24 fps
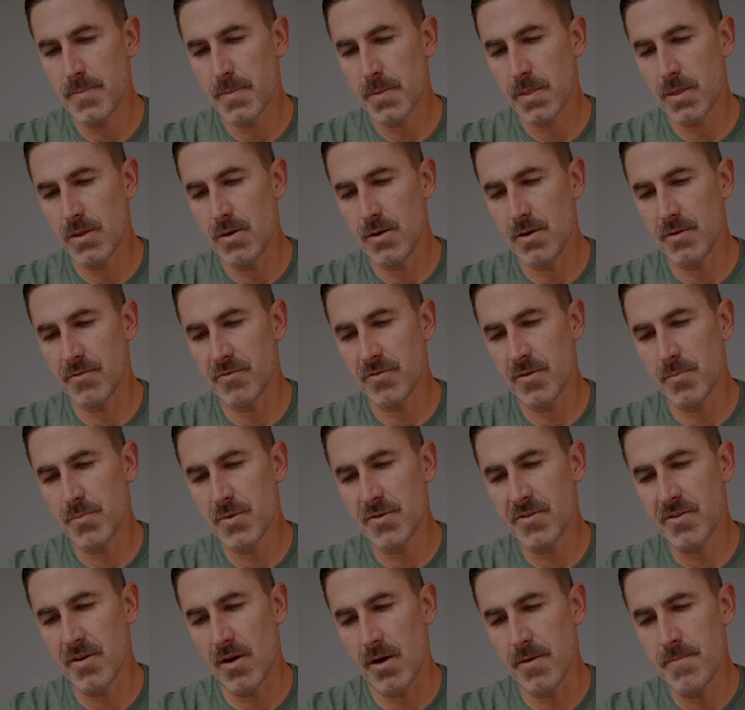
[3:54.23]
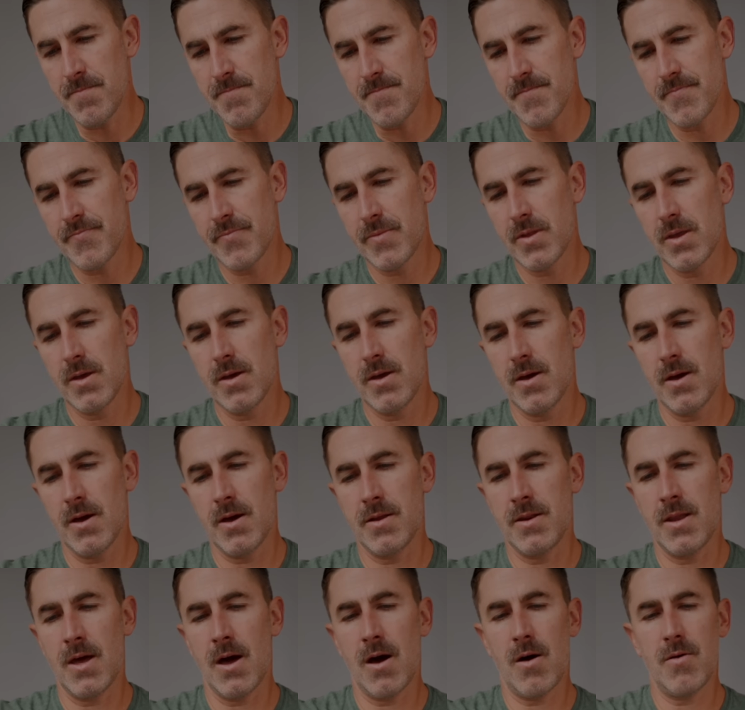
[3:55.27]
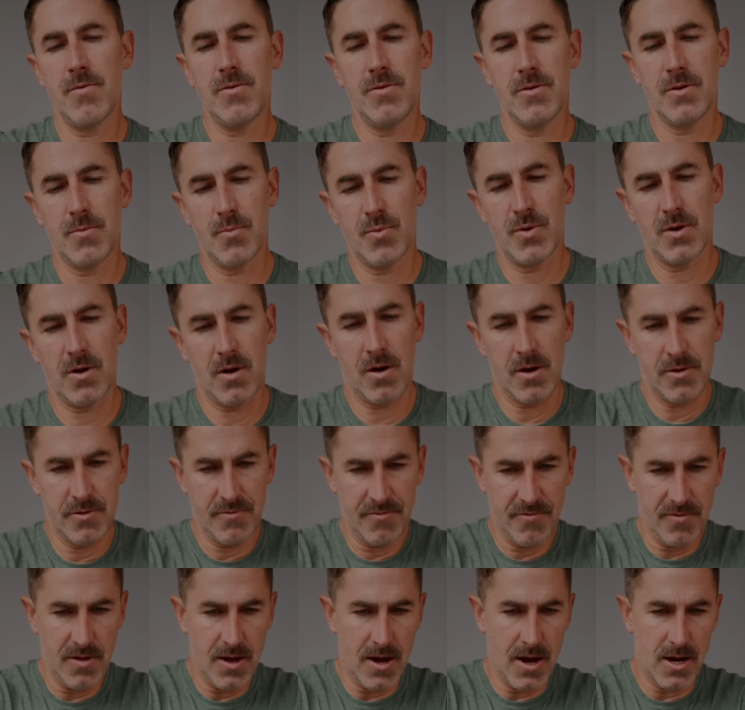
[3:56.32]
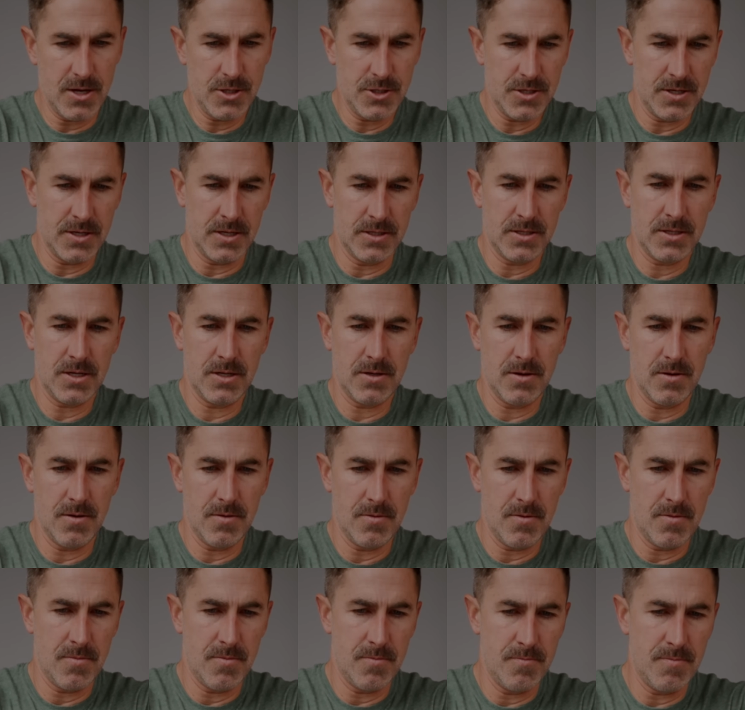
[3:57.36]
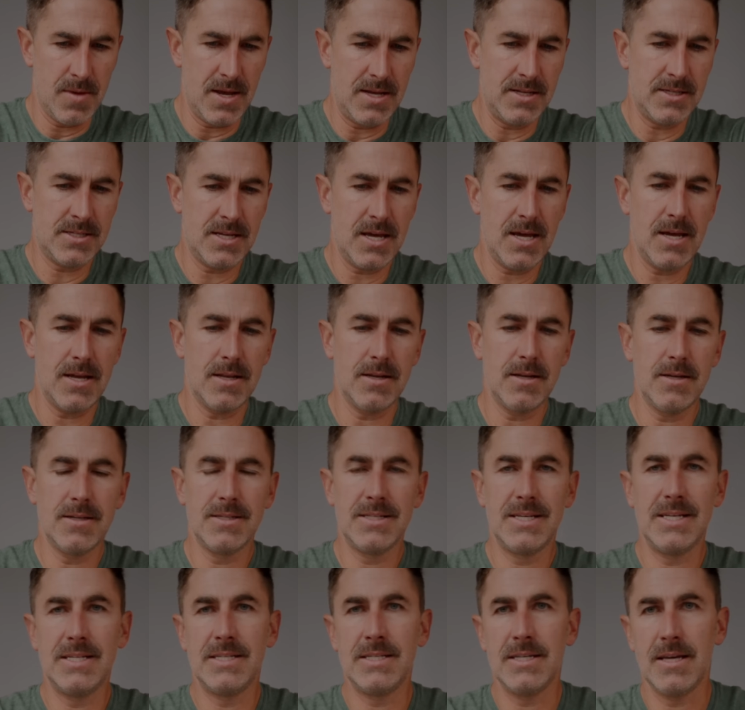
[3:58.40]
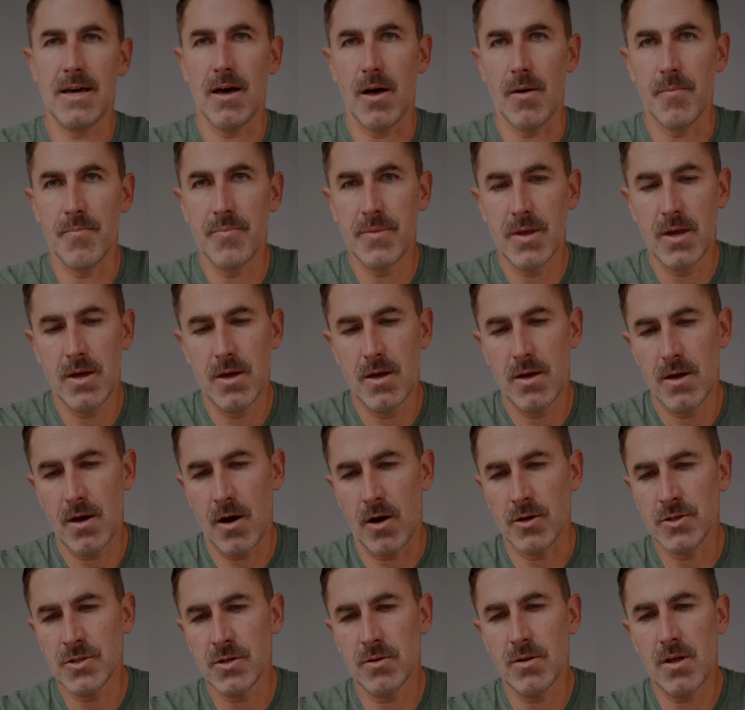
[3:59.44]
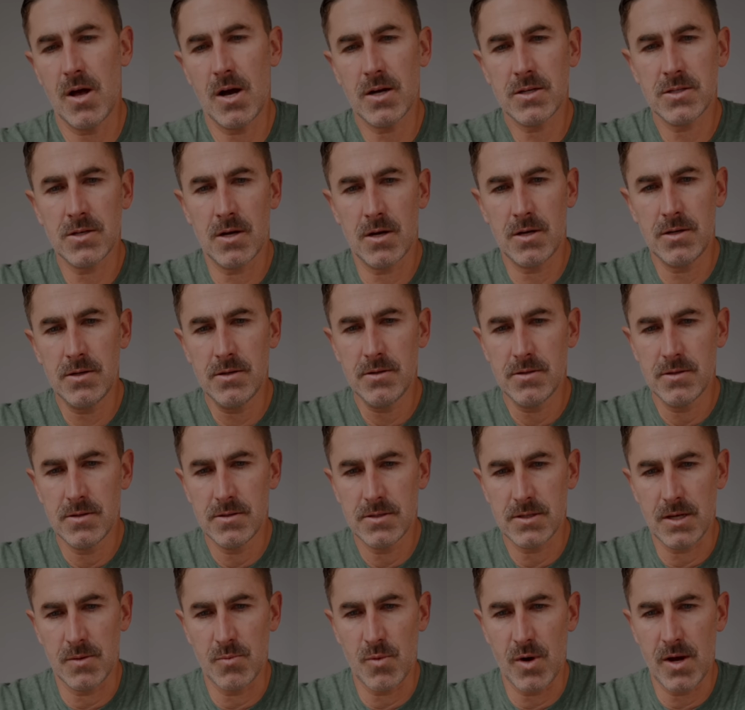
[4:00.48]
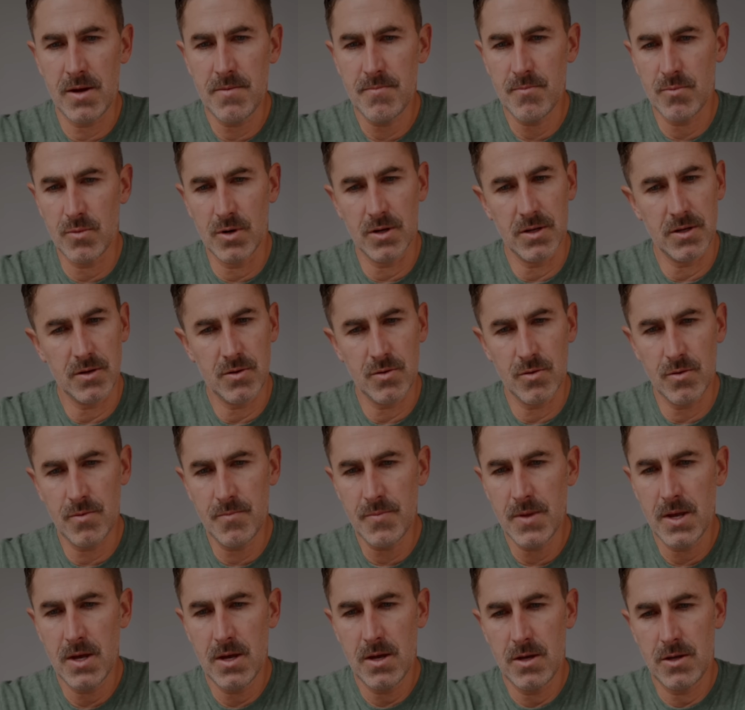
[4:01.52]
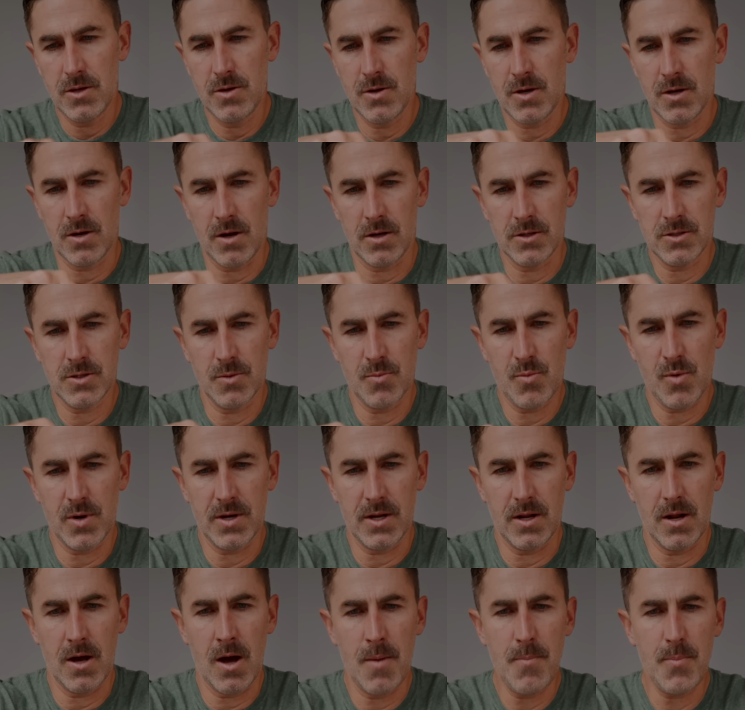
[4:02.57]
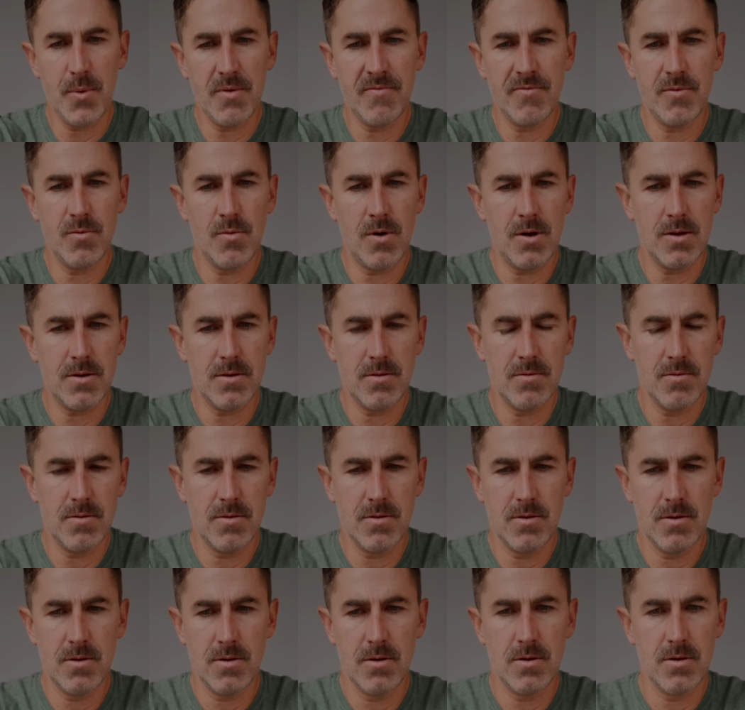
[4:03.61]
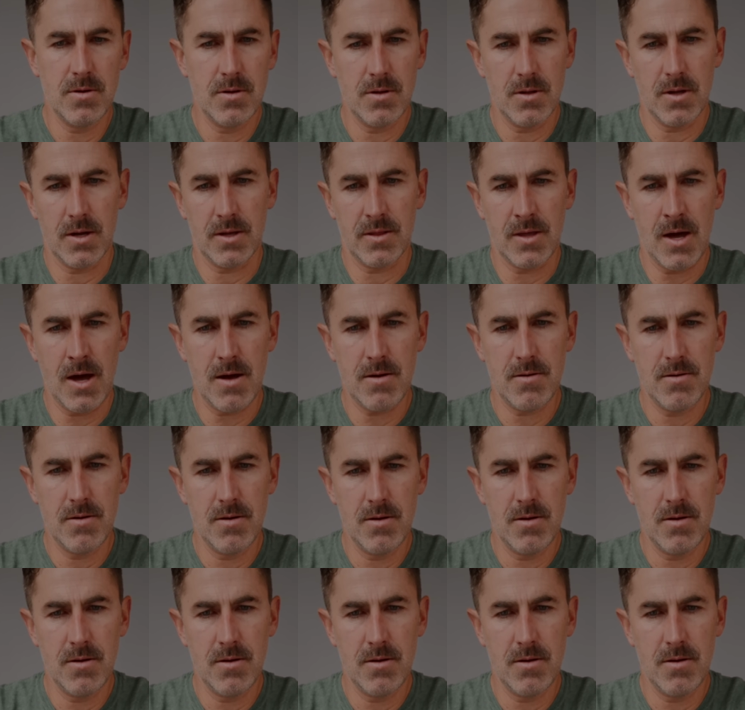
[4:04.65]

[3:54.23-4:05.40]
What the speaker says: you can slip this on, and now you can put it on your flash and it's gonna maintain TTL. Also locks on, same way, really cool. You can also point it up if you want, like that.